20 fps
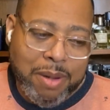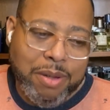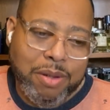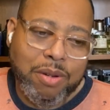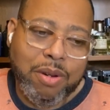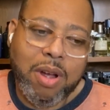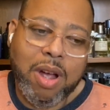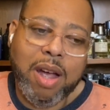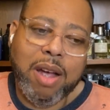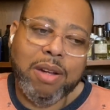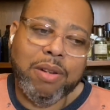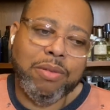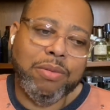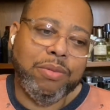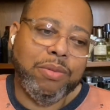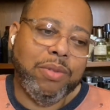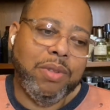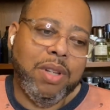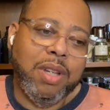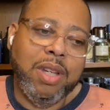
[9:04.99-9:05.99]
You know how
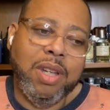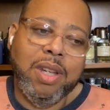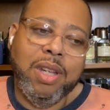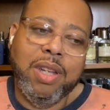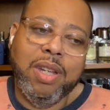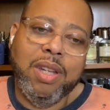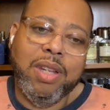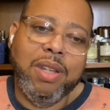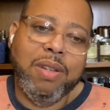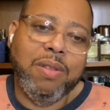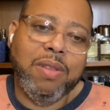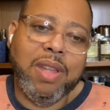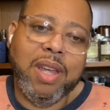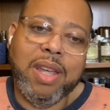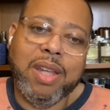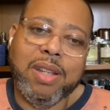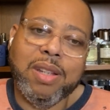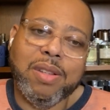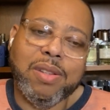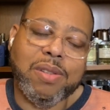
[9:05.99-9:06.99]
you
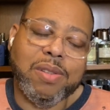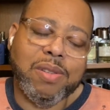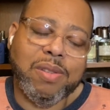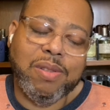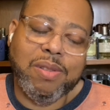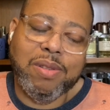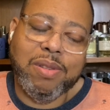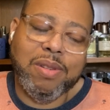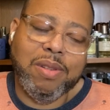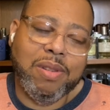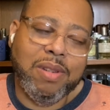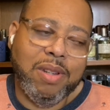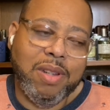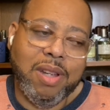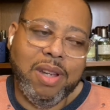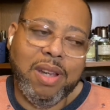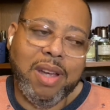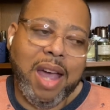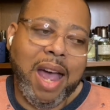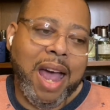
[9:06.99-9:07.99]
think
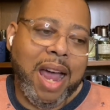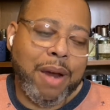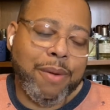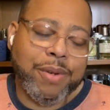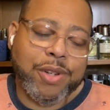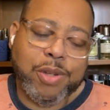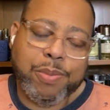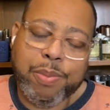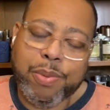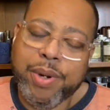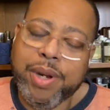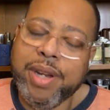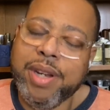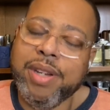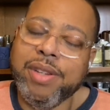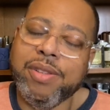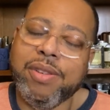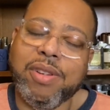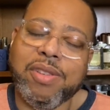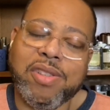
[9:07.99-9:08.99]
Irish
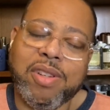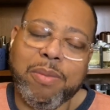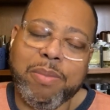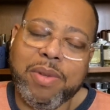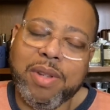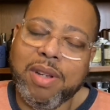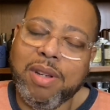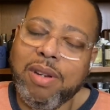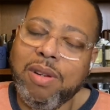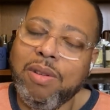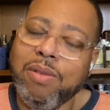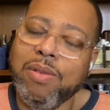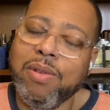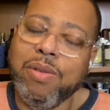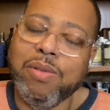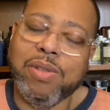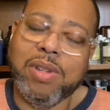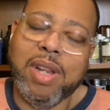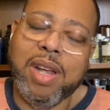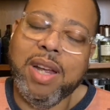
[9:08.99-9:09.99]
Springs or something along
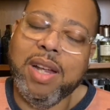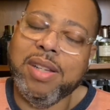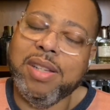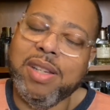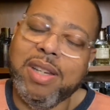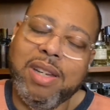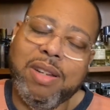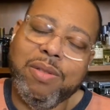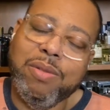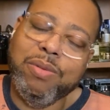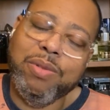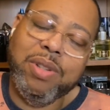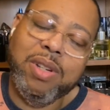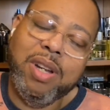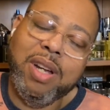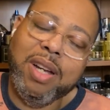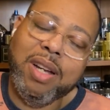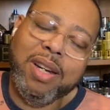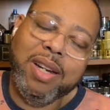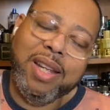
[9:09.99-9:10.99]
those lines? No, you're
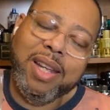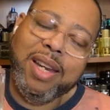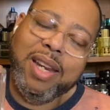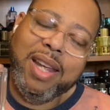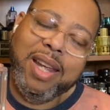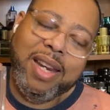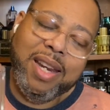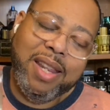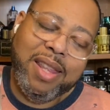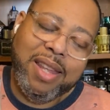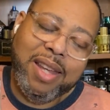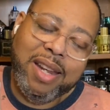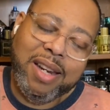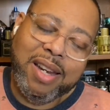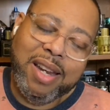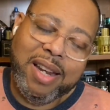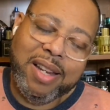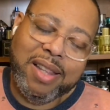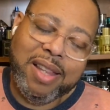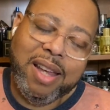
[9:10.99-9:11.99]
not going to get anything
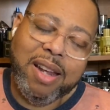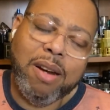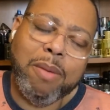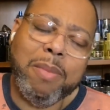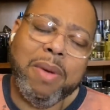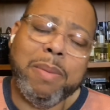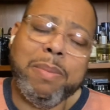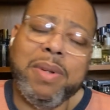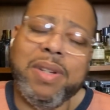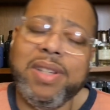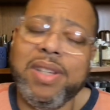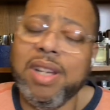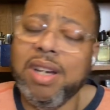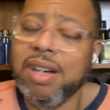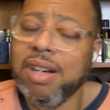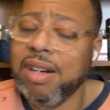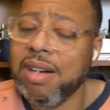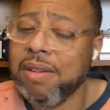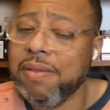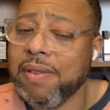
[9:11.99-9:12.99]
like that. Or maybe
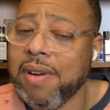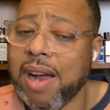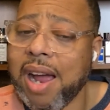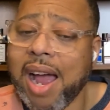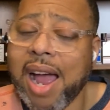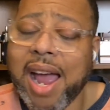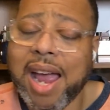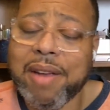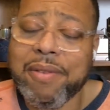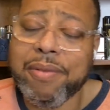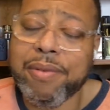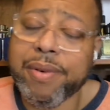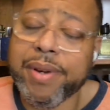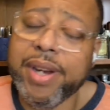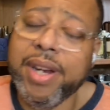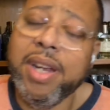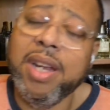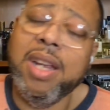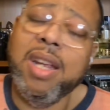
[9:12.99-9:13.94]
Dove or Ivory.